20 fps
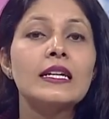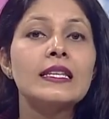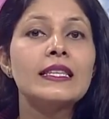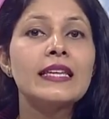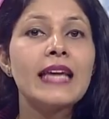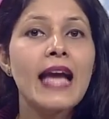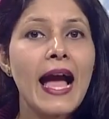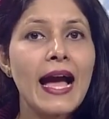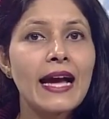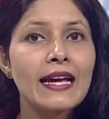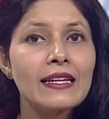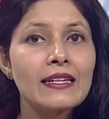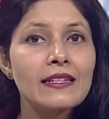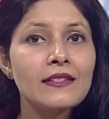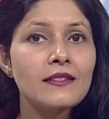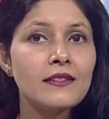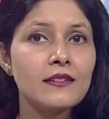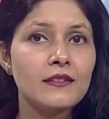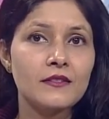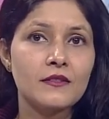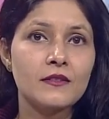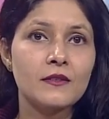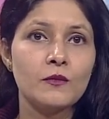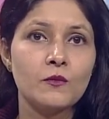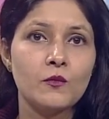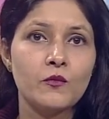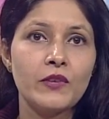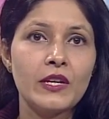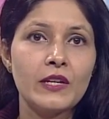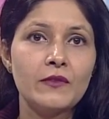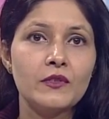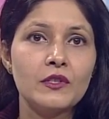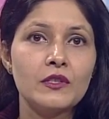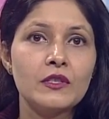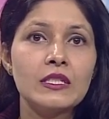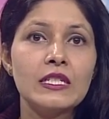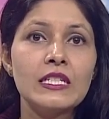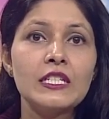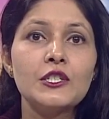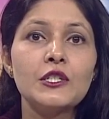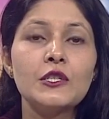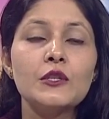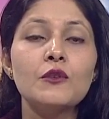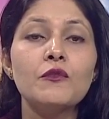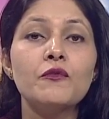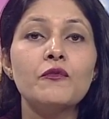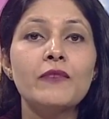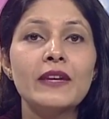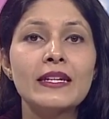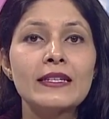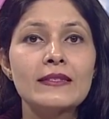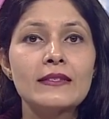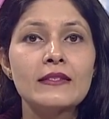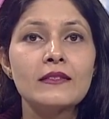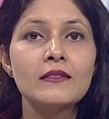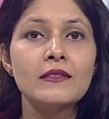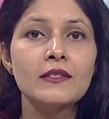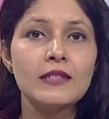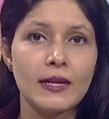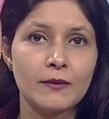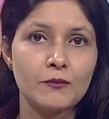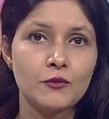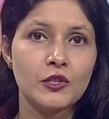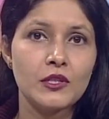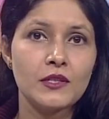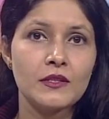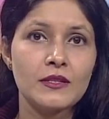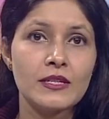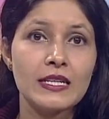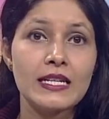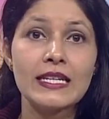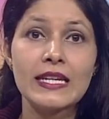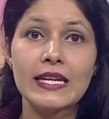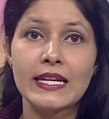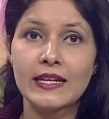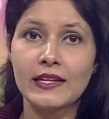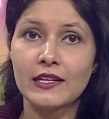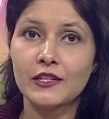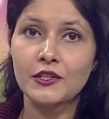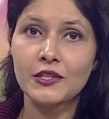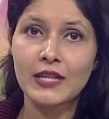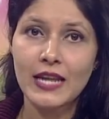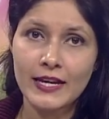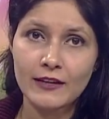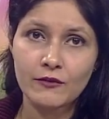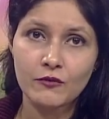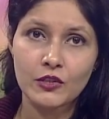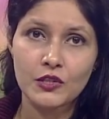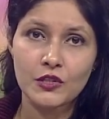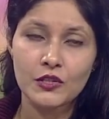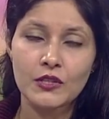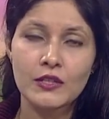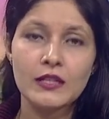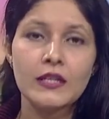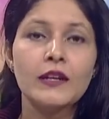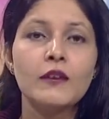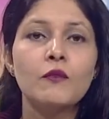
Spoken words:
the Anglicists favored teaching of Western subjects in English language.